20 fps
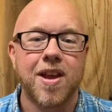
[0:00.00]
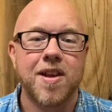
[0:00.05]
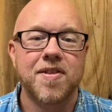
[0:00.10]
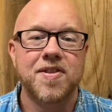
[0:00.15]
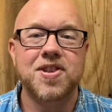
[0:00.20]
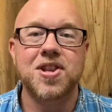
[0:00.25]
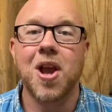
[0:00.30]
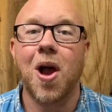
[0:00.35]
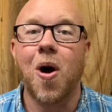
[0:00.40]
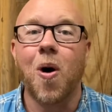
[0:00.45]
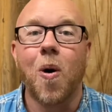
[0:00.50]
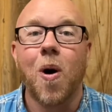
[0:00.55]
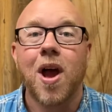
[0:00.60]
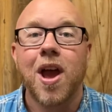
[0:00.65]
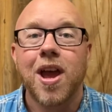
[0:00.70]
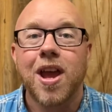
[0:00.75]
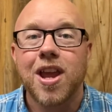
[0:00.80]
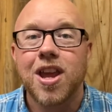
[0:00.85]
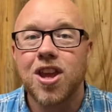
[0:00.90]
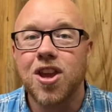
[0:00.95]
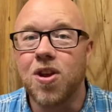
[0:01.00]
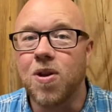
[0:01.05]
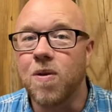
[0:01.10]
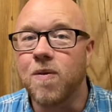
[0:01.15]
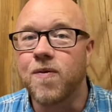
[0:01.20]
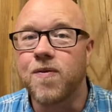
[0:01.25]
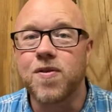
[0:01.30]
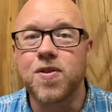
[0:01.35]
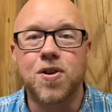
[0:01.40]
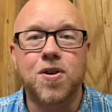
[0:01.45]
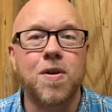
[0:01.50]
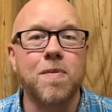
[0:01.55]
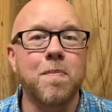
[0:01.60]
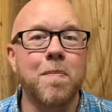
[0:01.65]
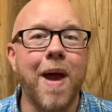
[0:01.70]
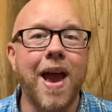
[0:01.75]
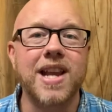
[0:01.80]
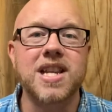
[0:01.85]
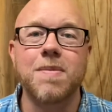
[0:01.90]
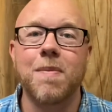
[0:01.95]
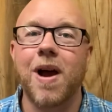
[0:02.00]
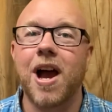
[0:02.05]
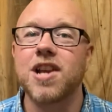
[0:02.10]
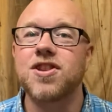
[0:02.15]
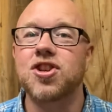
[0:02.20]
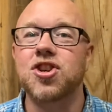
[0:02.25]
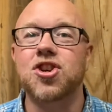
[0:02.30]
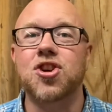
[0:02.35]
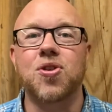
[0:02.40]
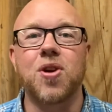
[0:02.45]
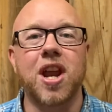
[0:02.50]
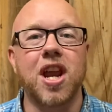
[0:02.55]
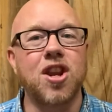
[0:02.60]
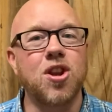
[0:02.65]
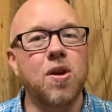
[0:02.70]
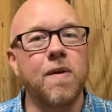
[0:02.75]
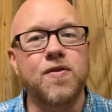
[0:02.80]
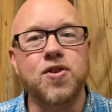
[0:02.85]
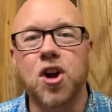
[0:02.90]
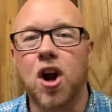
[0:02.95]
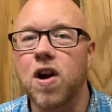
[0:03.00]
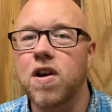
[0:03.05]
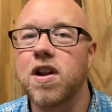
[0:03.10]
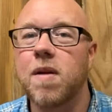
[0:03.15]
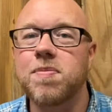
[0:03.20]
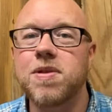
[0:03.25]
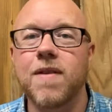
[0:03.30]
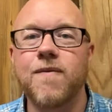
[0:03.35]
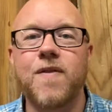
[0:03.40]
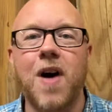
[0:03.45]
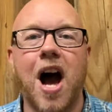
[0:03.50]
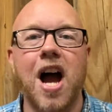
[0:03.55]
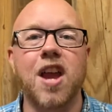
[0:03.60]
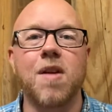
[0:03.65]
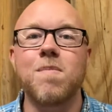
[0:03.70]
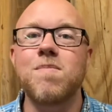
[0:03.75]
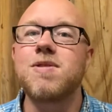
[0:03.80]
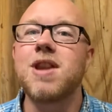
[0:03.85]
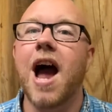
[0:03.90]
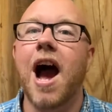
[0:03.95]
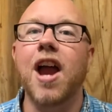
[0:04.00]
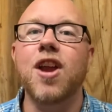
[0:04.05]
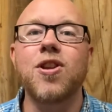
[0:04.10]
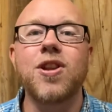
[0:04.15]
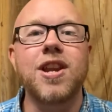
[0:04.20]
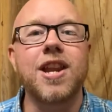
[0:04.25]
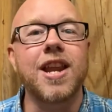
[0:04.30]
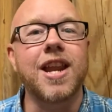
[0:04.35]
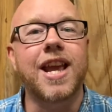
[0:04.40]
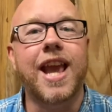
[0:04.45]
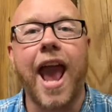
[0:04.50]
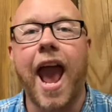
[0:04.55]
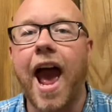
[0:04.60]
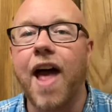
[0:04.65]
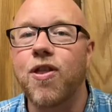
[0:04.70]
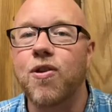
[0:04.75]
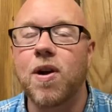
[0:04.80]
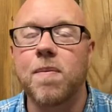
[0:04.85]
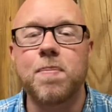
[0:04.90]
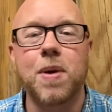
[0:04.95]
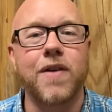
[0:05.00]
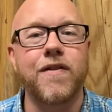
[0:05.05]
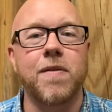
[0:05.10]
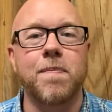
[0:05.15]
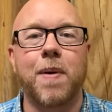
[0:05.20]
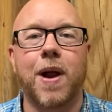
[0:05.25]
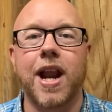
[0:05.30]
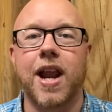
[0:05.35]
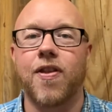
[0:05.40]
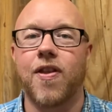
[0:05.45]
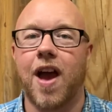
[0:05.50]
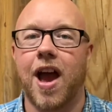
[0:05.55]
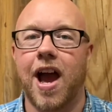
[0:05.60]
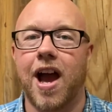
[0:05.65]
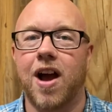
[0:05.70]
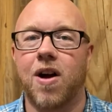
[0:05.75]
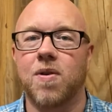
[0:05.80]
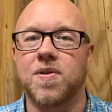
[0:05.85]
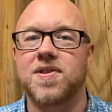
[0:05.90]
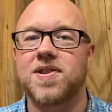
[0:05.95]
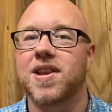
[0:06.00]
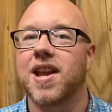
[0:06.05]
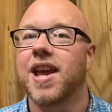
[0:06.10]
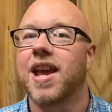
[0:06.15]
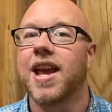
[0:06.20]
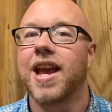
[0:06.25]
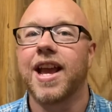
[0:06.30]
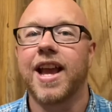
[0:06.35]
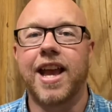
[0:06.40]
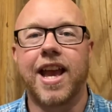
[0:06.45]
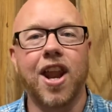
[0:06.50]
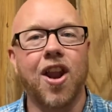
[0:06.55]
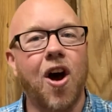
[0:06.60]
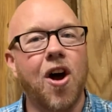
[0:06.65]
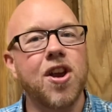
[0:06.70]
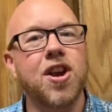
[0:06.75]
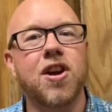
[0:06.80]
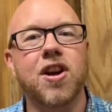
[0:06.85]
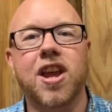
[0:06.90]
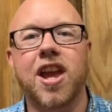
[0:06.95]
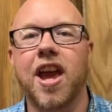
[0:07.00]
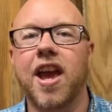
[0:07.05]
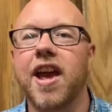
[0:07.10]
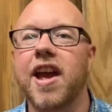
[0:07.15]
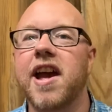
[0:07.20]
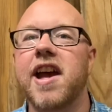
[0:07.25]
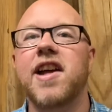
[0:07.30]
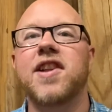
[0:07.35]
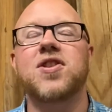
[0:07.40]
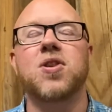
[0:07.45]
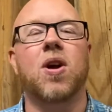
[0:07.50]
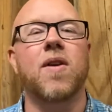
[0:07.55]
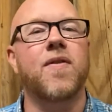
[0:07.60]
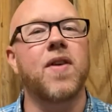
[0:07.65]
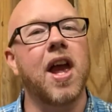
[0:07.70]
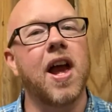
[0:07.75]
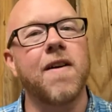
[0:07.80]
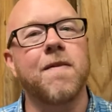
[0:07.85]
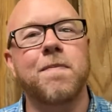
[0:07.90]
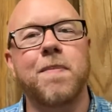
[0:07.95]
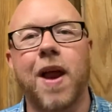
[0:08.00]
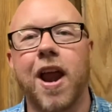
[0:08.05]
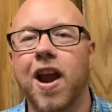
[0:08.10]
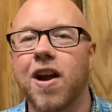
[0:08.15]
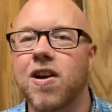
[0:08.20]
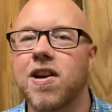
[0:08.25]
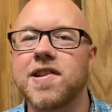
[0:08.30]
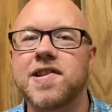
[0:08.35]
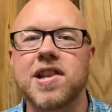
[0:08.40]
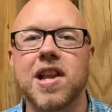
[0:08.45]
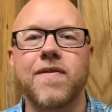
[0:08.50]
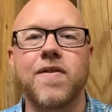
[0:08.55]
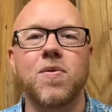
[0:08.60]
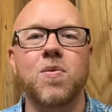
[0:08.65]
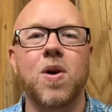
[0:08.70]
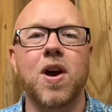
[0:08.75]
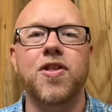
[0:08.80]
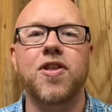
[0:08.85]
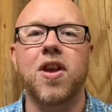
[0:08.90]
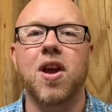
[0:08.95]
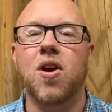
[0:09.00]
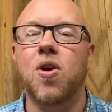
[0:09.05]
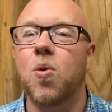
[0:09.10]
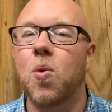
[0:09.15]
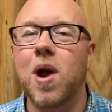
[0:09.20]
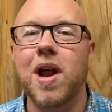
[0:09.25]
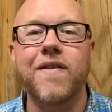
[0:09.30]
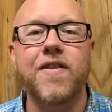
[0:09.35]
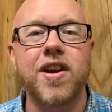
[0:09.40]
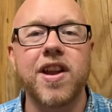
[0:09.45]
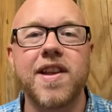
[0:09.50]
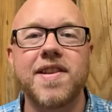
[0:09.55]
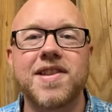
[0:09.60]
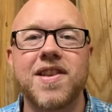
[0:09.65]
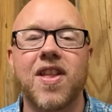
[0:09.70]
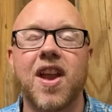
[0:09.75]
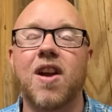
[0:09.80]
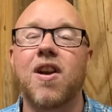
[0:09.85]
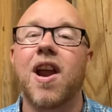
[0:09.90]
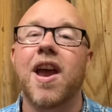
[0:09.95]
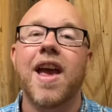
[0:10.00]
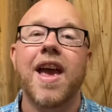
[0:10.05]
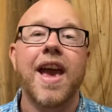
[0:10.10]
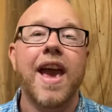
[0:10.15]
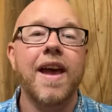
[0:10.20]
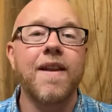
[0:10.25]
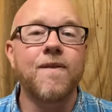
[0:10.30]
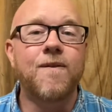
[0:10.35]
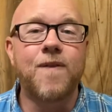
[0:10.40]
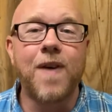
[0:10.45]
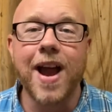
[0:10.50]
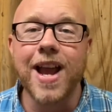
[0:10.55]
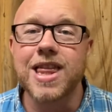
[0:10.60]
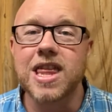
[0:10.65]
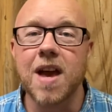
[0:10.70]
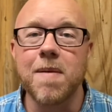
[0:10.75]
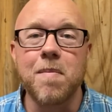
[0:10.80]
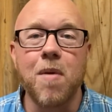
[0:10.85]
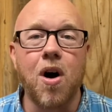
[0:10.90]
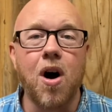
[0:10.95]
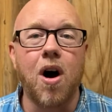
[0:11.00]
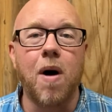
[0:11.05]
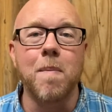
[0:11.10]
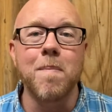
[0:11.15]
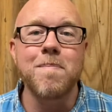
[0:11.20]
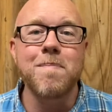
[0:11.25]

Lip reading: So you've maximized the screen, you've turned up the volume, now you need to gather up everybody in the house. Get all your kids, or if you have parents living with you, whoever it is in there, invite them all.